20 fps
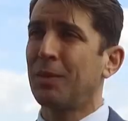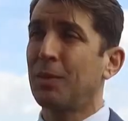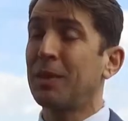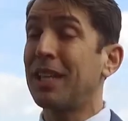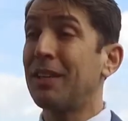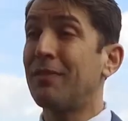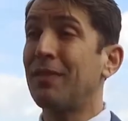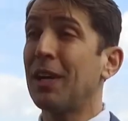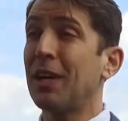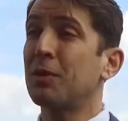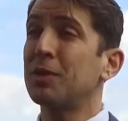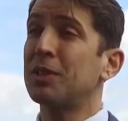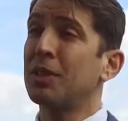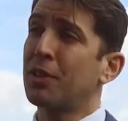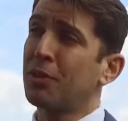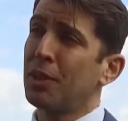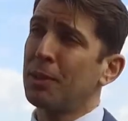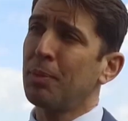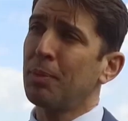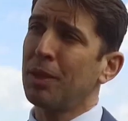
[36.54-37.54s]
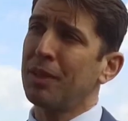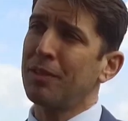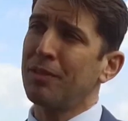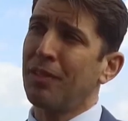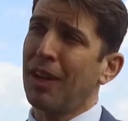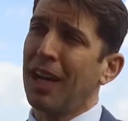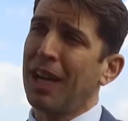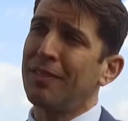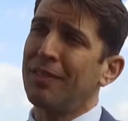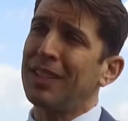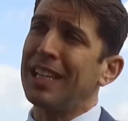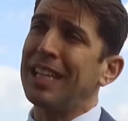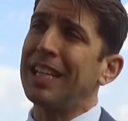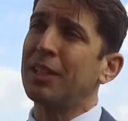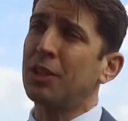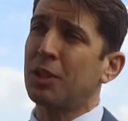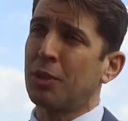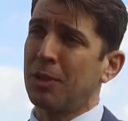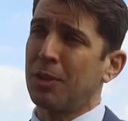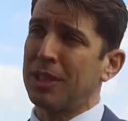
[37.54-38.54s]
What they found was a 3.5
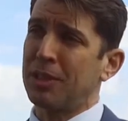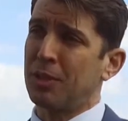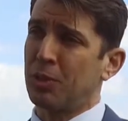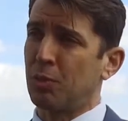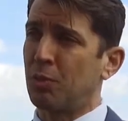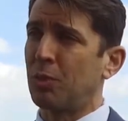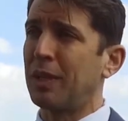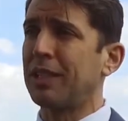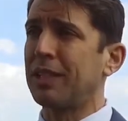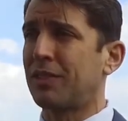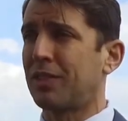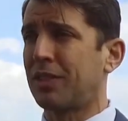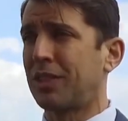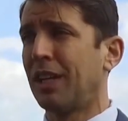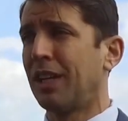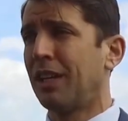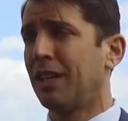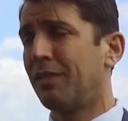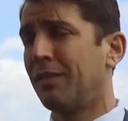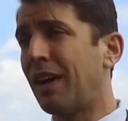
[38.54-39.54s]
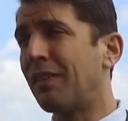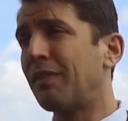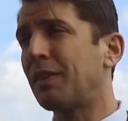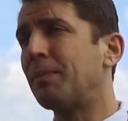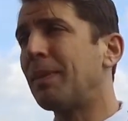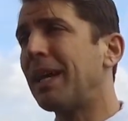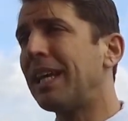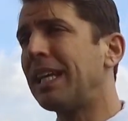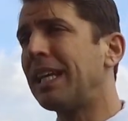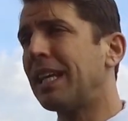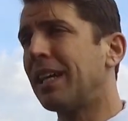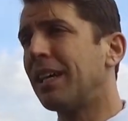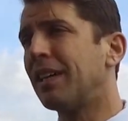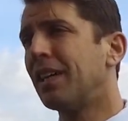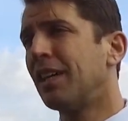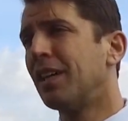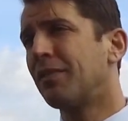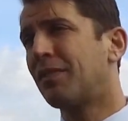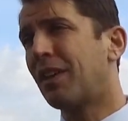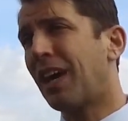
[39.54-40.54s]
increased risk risk of having mania
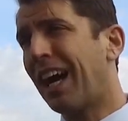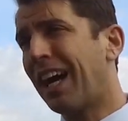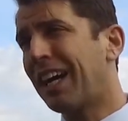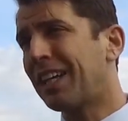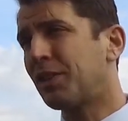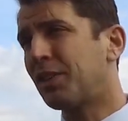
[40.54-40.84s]
for high